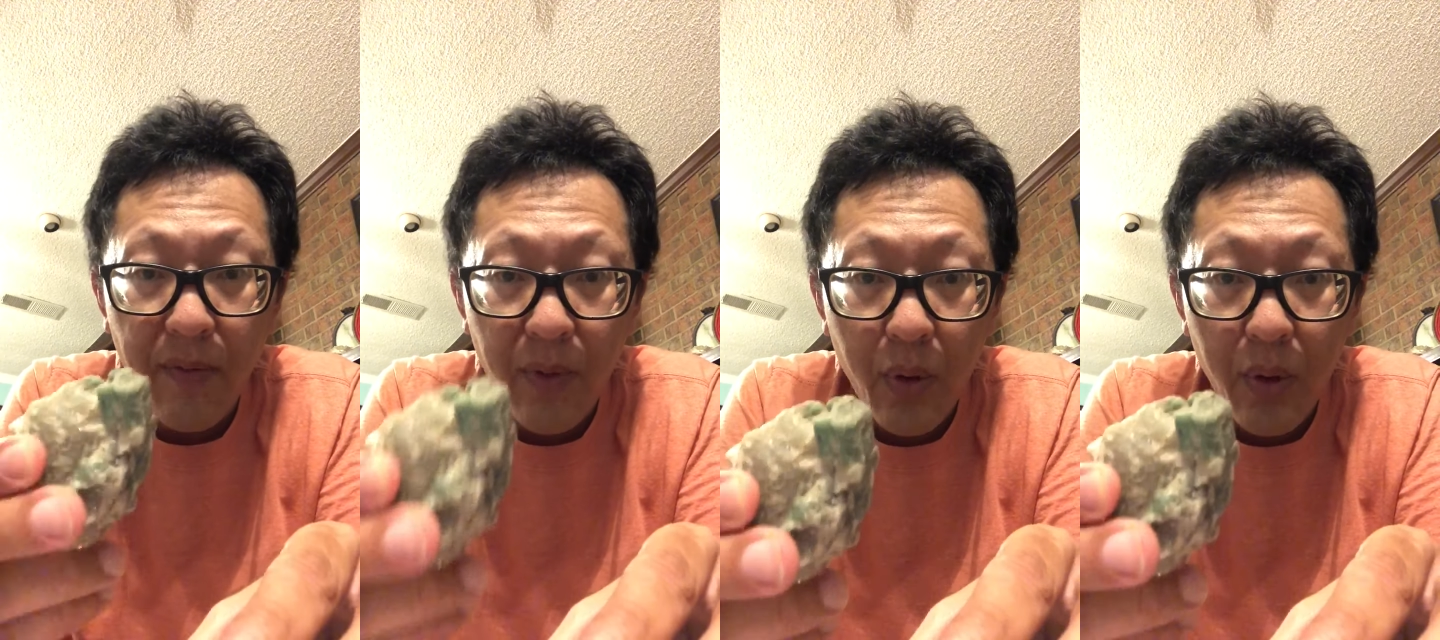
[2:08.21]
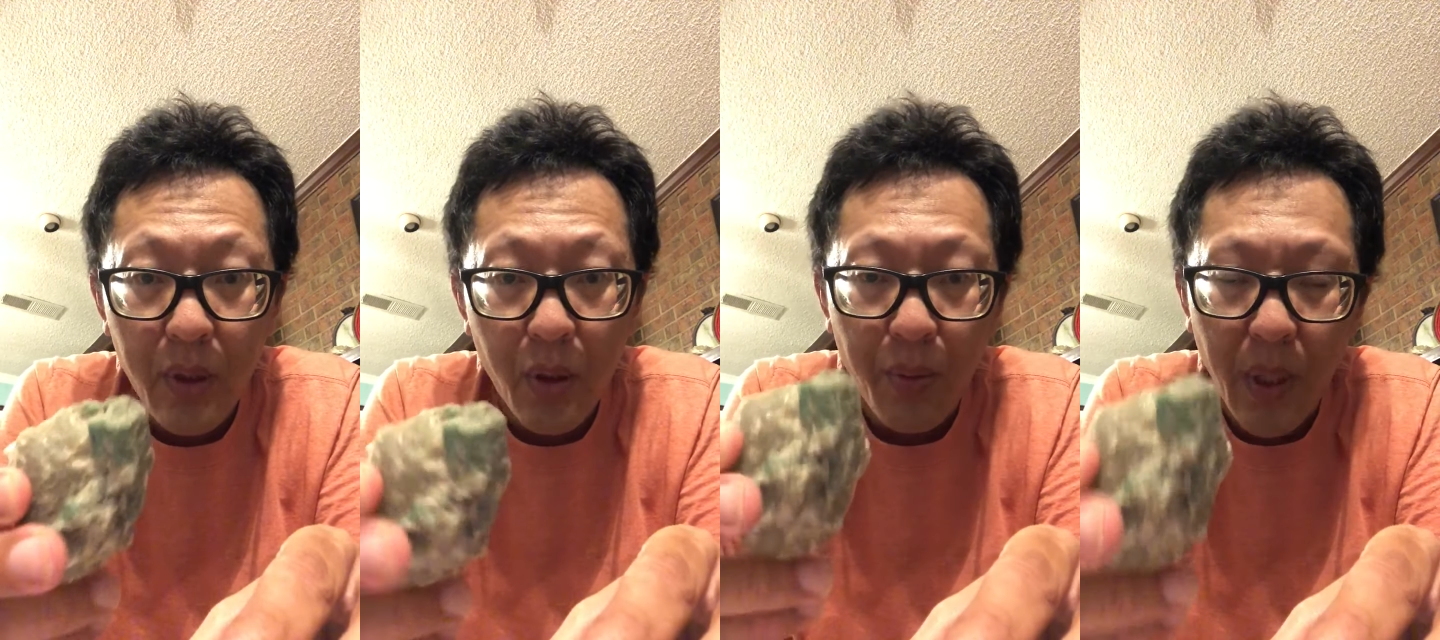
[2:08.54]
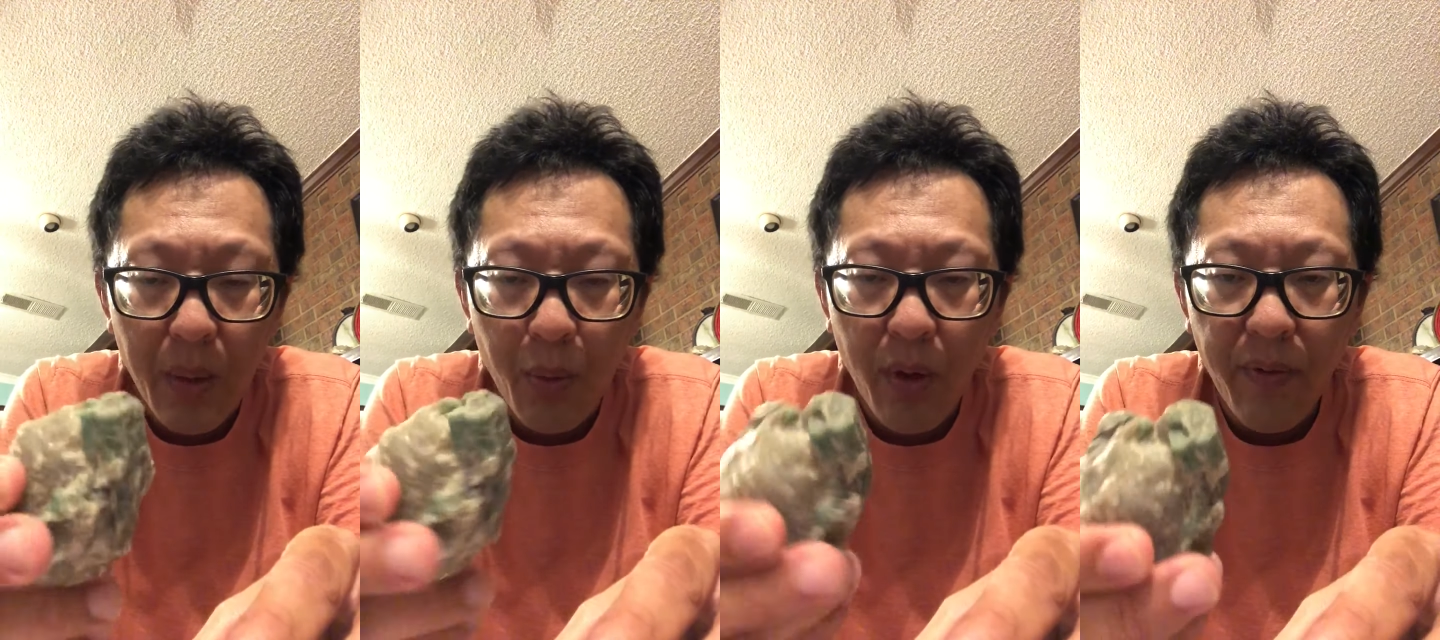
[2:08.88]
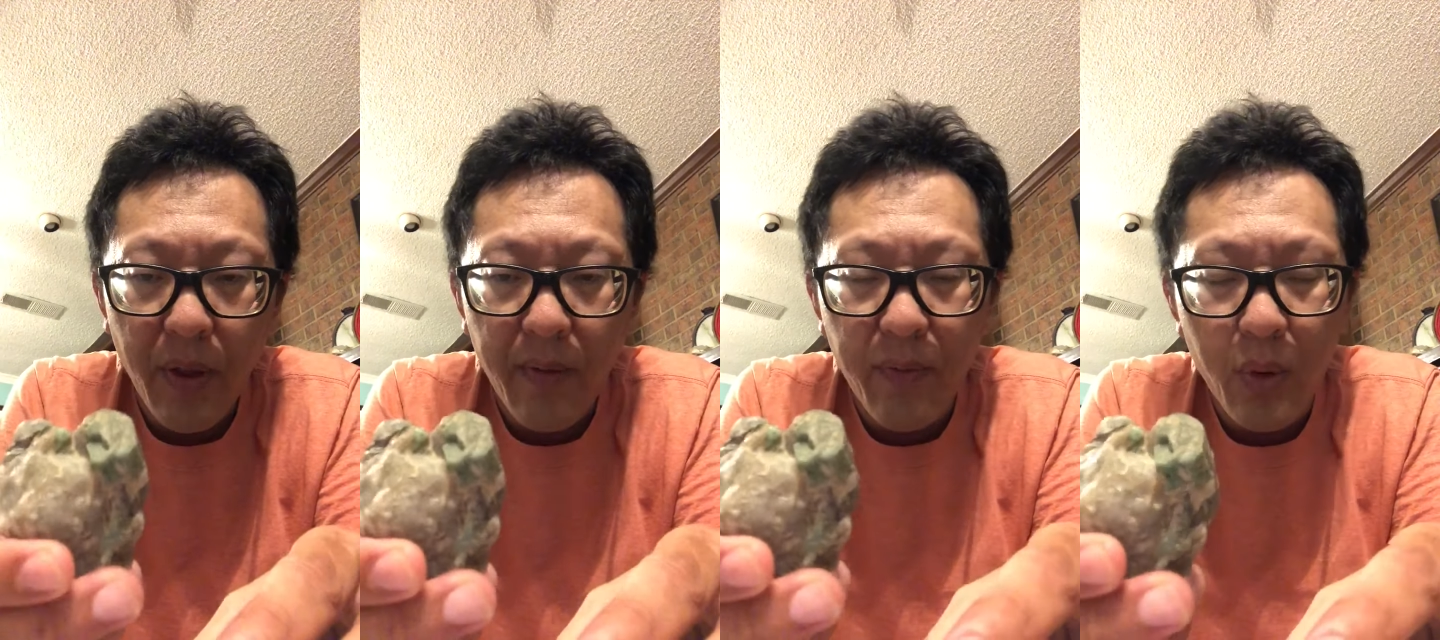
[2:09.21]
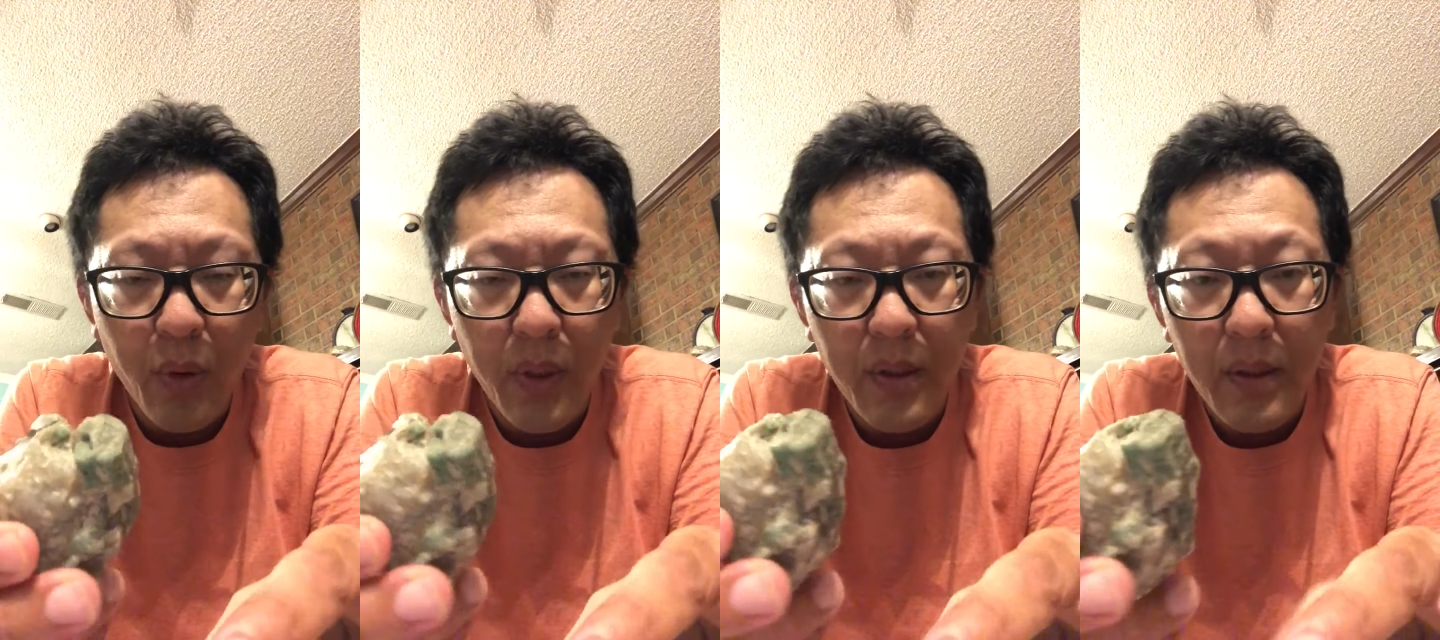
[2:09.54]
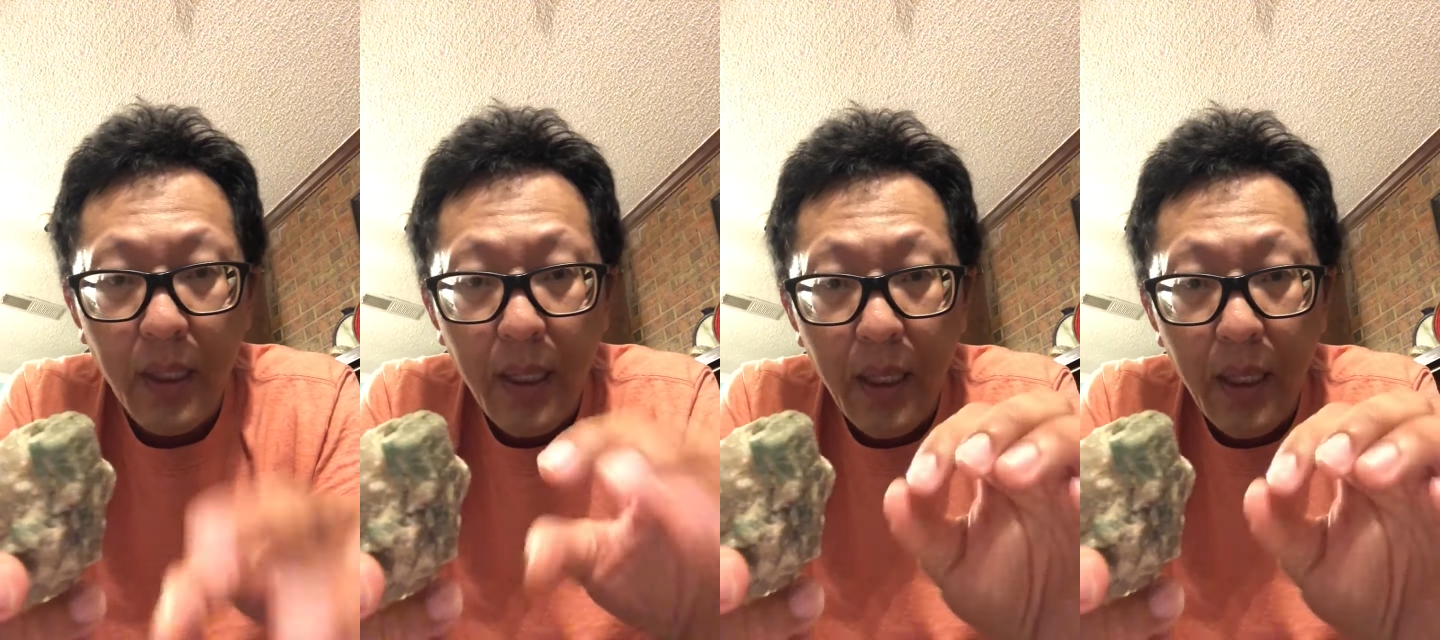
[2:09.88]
fluids or metamorphic fluids